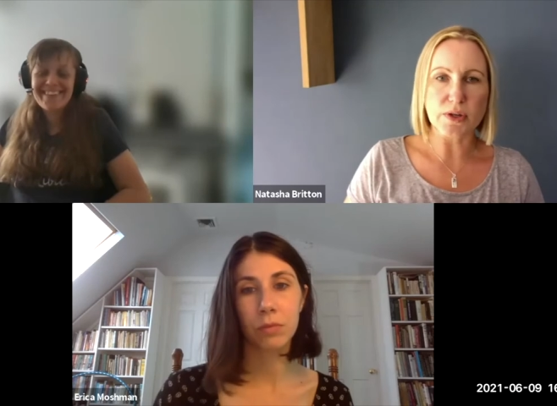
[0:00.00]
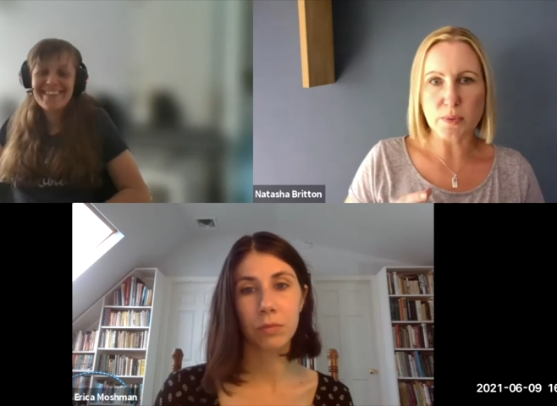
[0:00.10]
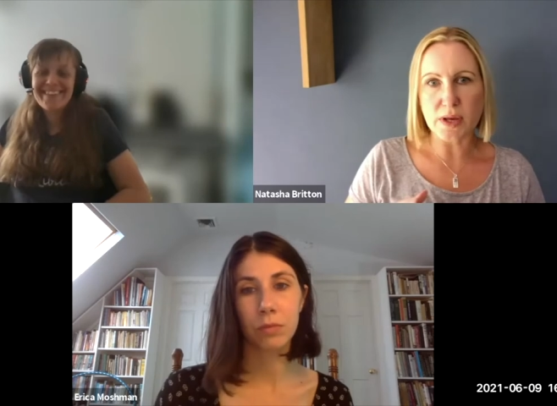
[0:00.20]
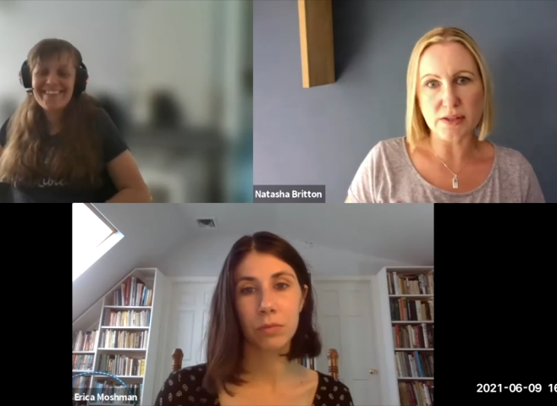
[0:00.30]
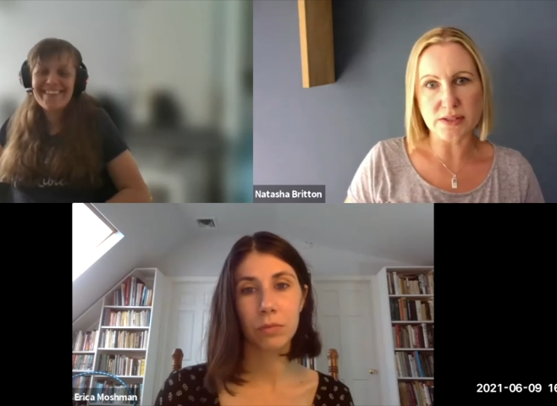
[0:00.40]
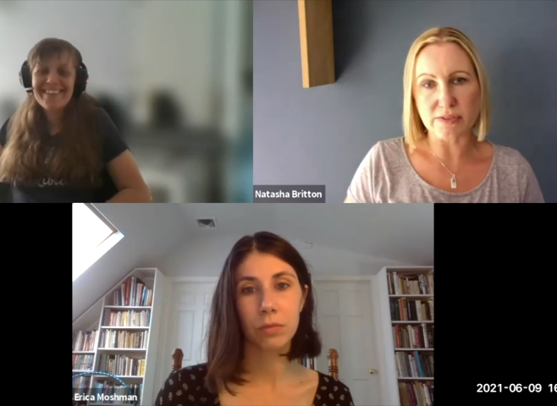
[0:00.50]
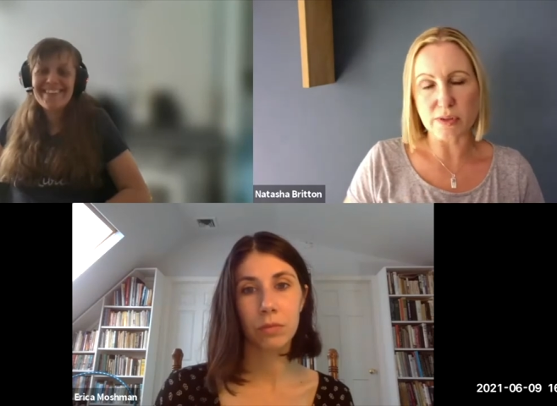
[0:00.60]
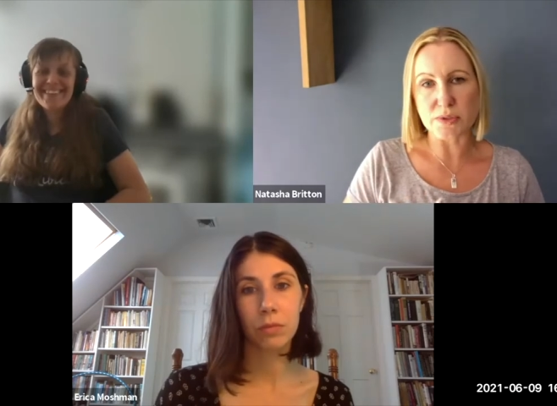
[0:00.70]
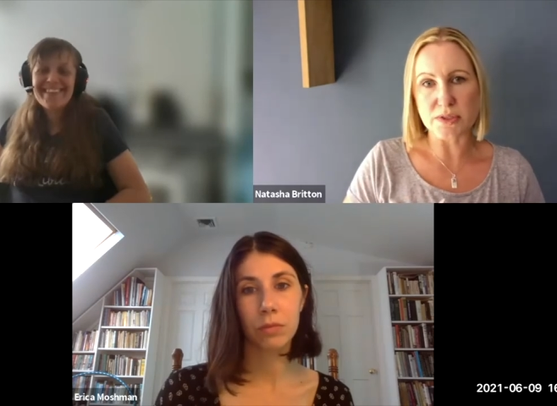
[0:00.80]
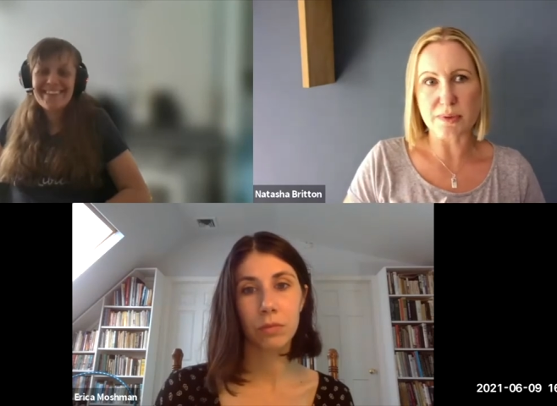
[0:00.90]
Speaker 1: who we asked if they
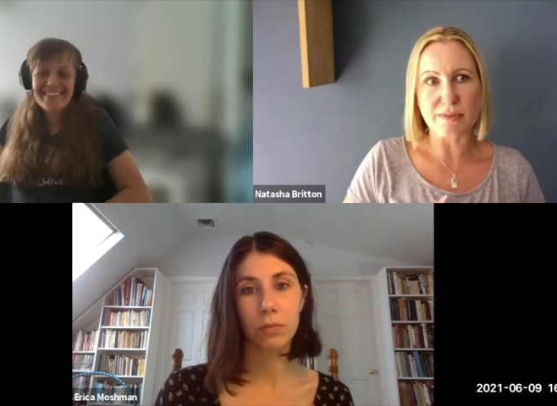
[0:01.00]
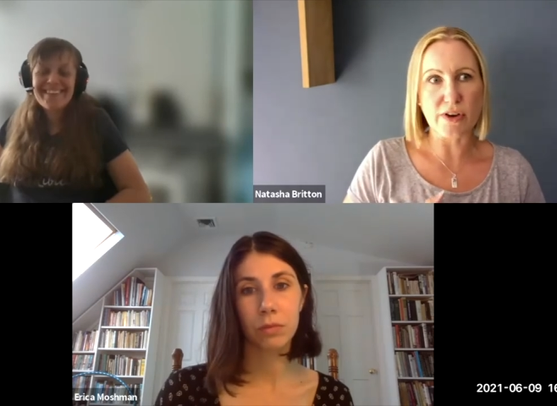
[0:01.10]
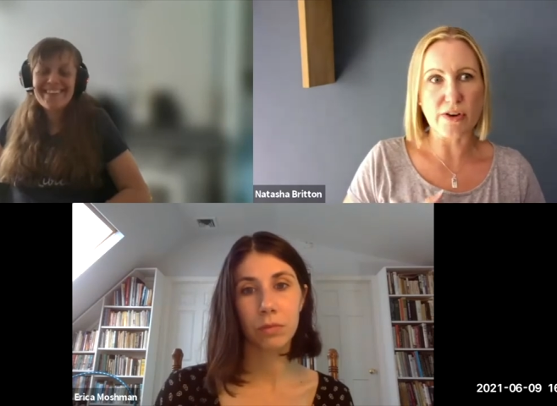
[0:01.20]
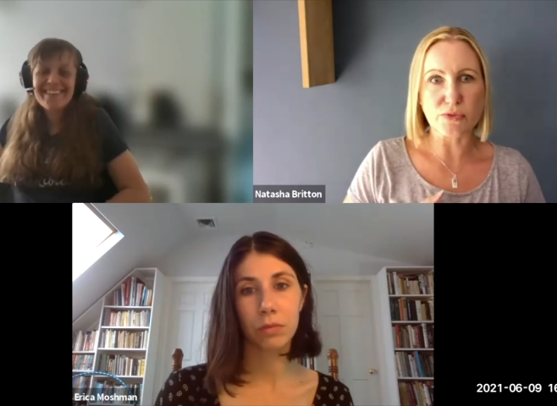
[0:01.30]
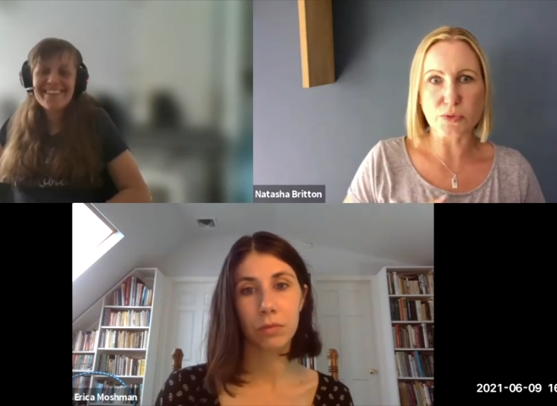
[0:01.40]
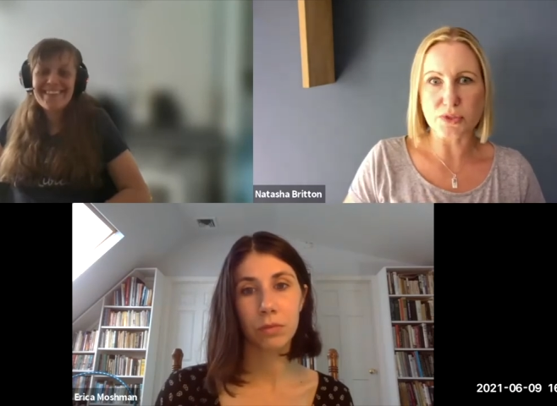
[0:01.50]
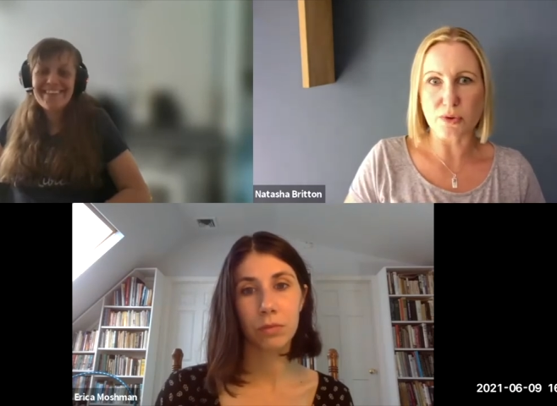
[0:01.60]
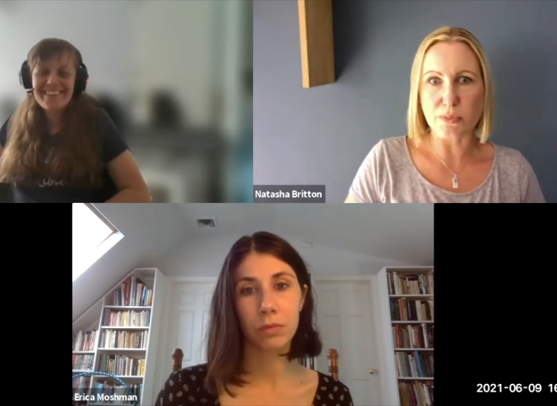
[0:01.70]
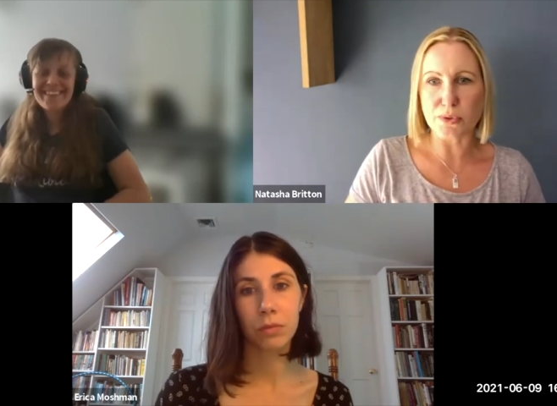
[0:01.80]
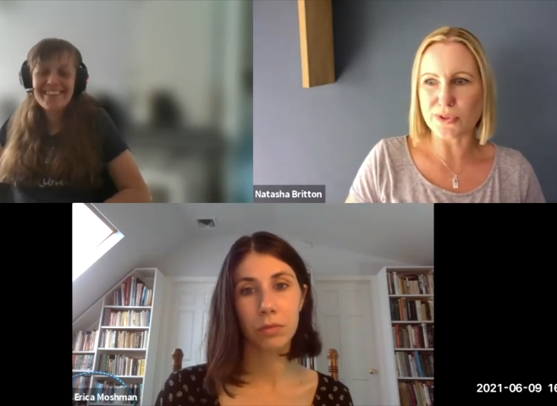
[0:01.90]
wanted to be involved was on
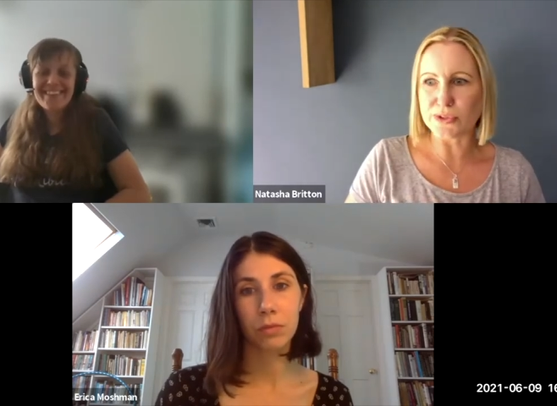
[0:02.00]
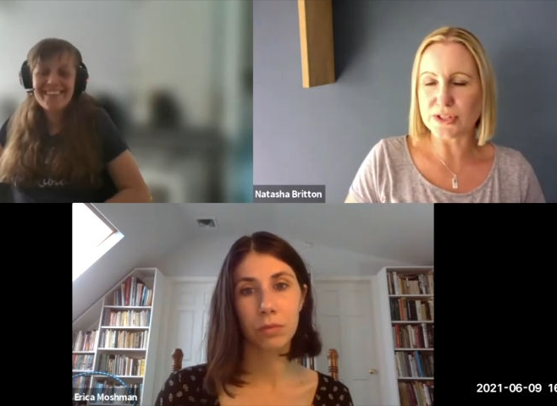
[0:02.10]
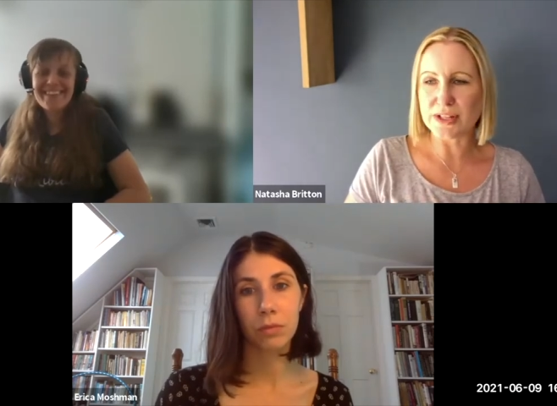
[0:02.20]
board.